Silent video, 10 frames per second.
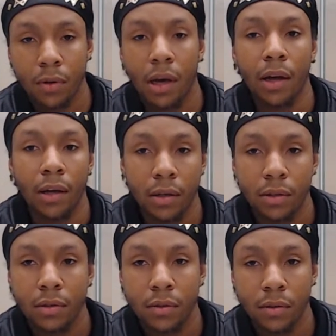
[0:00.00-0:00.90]
day.
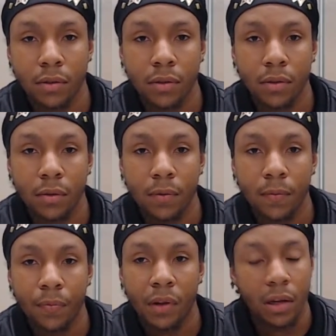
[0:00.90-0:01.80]

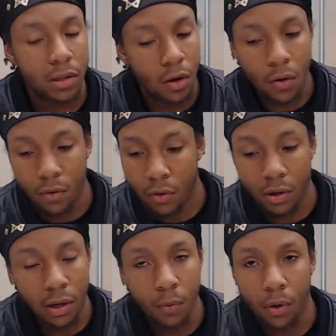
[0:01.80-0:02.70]
And it's only
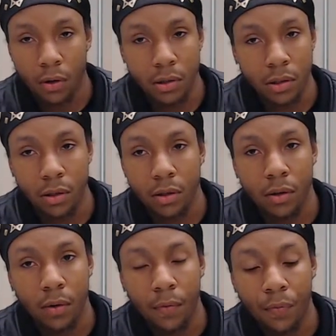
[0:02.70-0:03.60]
going to get worse.
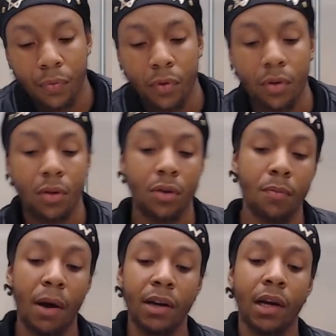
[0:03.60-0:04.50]

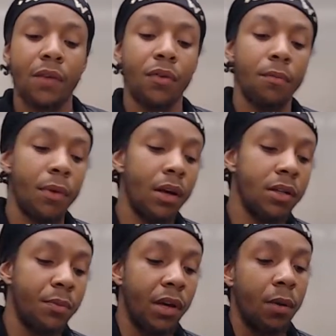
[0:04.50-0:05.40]
You might not even be
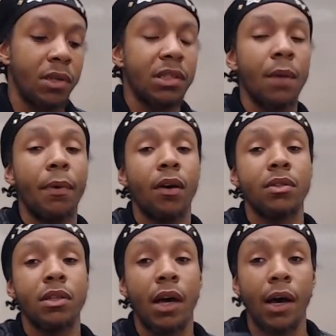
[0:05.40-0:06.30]
able to step
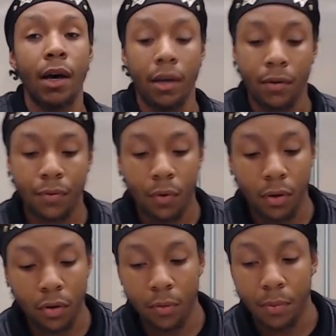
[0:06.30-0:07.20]
outside for a
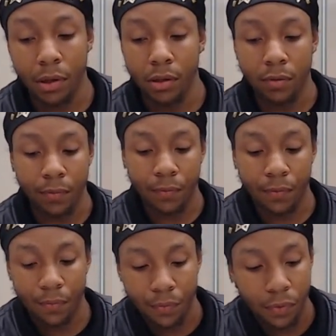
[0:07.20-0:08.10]
little bit.
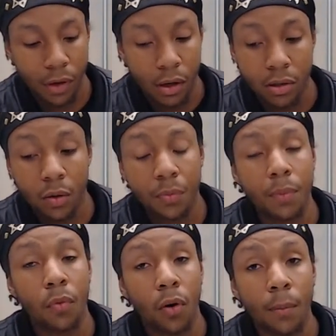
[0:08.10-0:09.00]
It's going to be
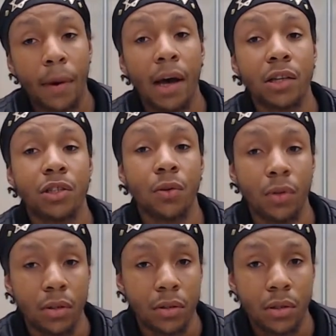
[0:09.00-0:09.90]
more mass
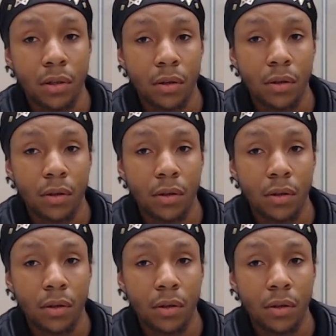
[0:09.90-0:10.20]
shootings.